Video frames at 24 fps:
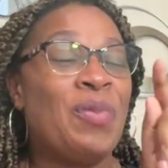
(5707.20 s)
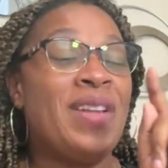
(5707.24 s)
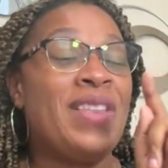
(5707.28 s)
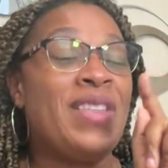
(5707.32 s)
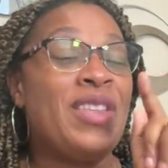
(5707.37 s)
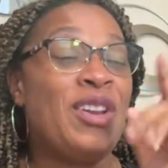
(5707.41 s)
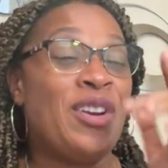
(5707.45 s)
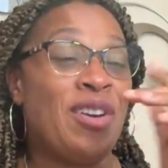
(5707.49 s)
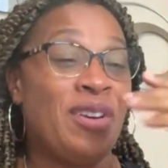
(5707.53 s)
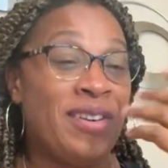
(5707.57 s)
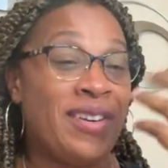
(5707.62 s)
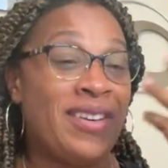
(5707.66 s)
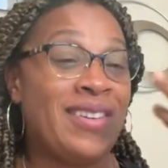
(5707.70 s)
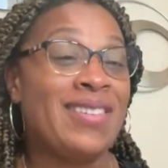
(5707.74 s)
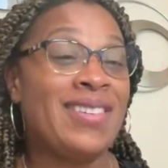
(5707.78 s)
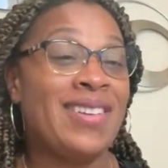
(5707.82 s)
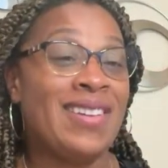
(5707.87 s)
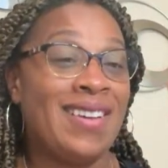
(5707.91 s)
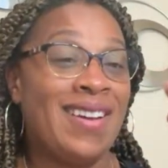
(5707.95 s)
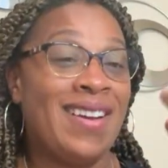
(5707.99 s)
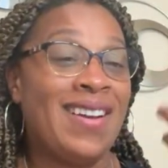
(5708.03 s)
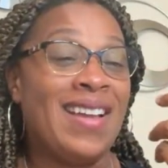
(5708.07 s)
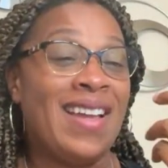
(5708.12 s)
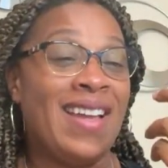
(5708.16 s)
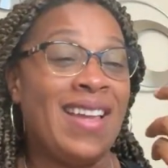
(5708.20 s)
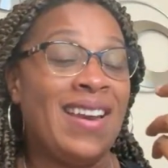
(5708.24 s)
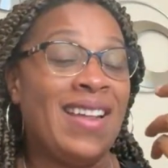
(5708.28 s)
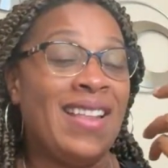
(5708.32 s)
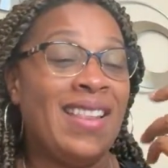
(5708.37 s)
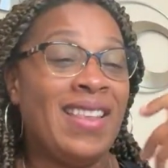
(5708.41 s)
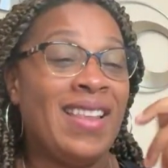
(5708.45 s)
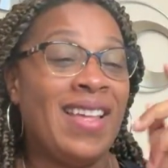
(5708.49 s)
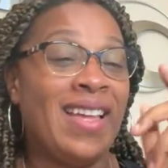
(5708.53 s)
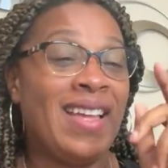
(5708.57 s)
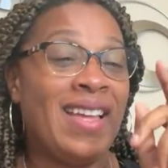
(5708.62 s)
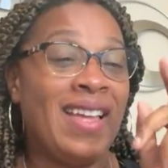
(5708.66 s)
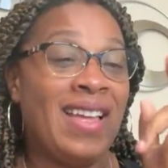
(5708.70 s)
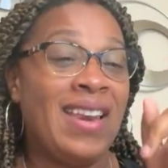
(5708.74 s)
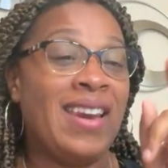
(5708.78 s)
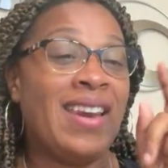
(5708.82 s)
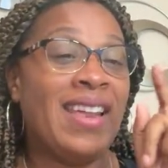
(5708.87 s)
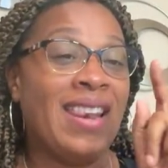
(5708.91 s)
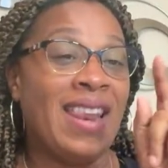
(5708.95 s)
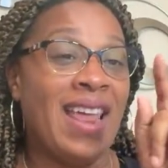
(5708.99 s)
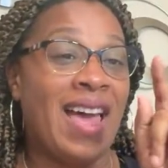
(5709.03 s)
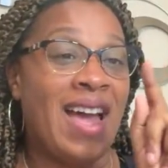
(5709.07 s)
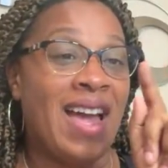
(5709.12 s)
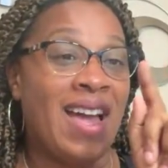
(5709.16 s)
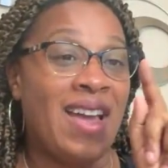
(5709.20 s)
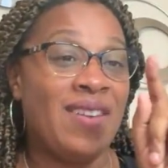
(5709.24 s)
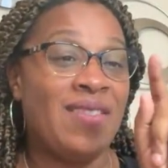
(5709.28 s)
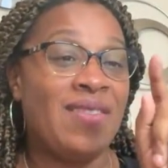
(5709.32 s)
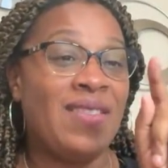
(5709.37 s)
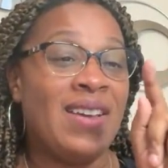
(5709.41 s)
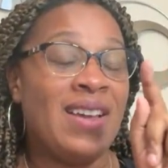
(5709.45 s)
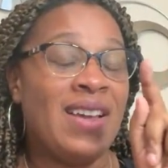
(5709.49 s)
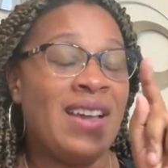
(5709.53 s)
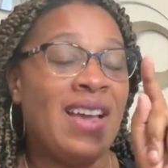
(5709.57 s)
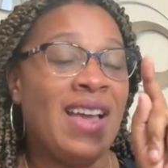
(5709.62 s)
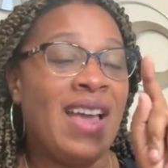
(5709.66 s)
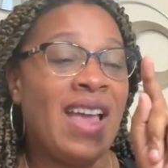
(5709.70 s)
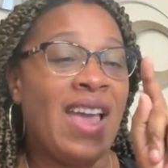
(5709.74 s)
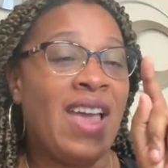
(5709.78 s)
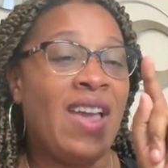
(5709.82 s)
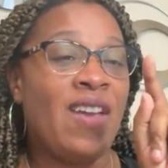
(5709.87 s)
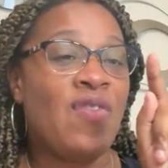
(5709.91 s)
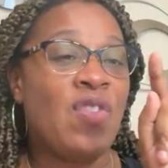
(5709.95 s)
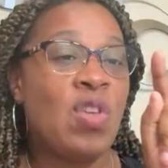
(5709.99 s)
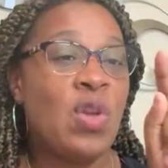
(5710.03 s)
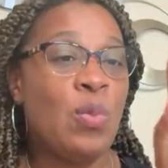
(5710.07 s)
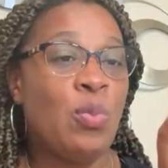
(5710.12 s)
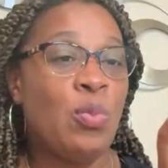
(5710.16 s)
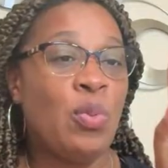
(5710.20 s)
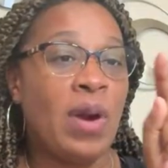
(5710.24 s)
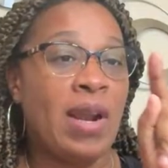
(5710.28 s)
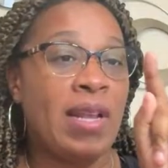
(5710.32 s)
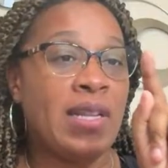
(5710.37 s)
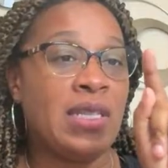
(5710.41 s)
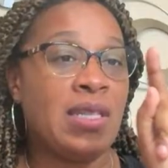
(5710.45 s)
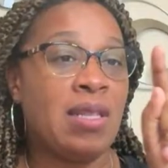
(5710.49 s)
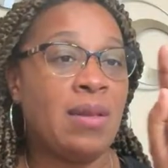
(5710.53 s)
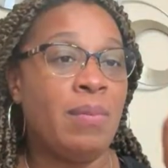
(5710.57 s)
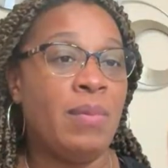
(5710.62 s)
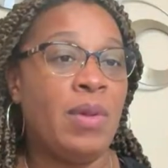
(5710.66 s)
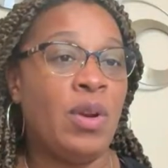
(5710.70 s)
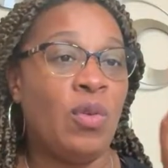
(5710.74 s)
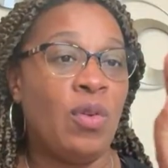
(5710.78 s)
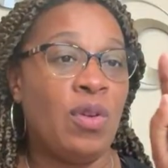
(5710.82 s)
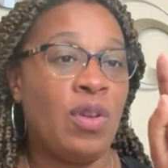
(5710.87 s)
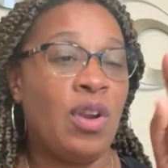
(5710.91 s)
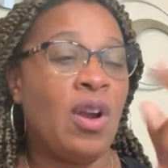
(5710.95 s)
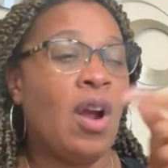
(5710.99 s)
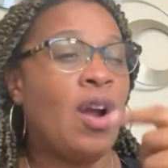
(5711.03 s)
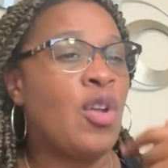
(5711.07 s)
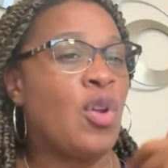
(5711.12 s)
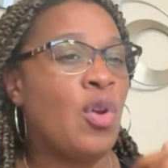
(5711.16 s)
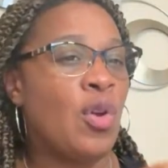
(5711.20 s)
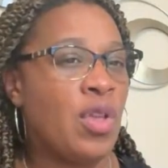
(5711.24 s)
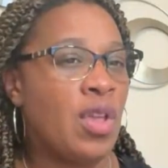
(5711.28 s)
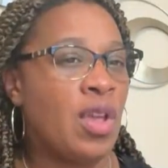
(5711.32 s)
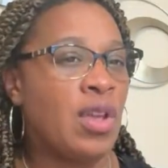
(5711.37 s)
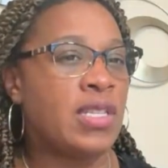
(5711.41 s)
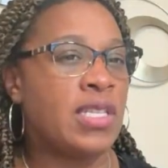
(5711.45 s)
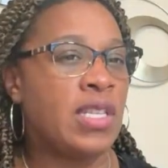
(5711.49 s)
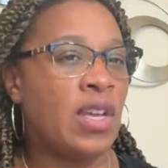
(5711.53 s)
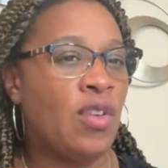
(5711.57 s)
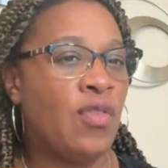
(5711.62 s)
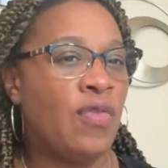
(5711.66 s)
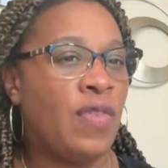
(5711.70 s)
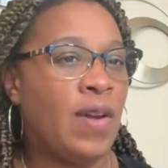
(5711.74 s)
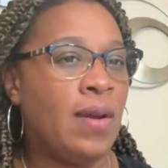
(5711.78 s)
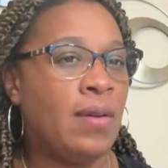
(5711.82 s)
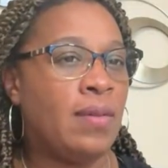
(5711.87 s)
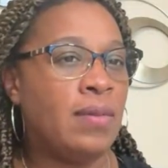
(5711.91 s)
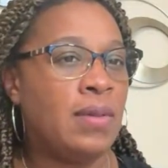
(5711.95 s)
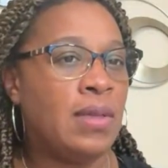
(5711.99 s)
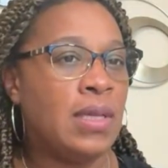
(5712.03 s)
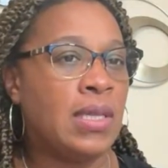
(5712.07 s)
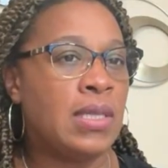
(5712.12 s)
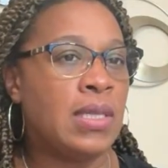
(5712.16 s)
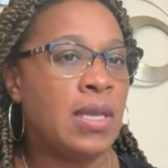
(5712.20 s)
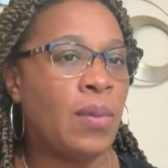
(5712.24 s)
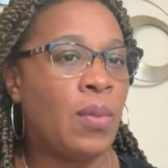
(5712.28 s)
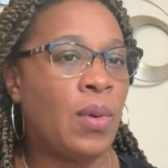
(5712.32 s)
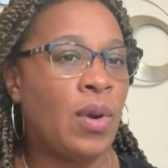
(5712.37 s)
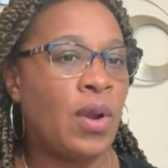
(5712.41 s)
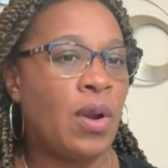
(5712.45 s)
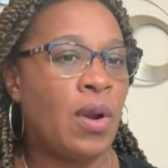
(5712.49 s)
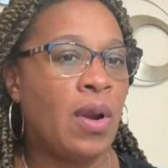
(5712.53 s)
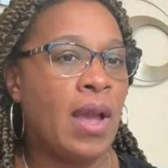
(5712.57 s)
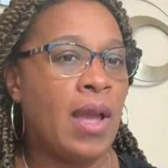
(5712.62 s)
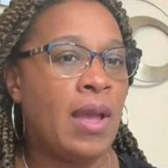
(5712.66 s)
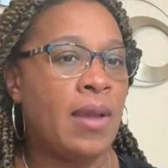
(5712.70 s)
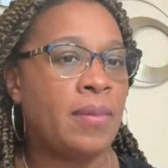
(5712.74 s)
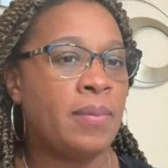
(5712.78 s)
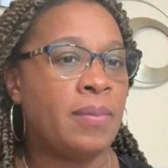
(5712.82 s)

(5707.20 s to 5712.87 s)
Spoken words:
you're in a live, if you press the middle, are you on your cell phone? Is that where you're at?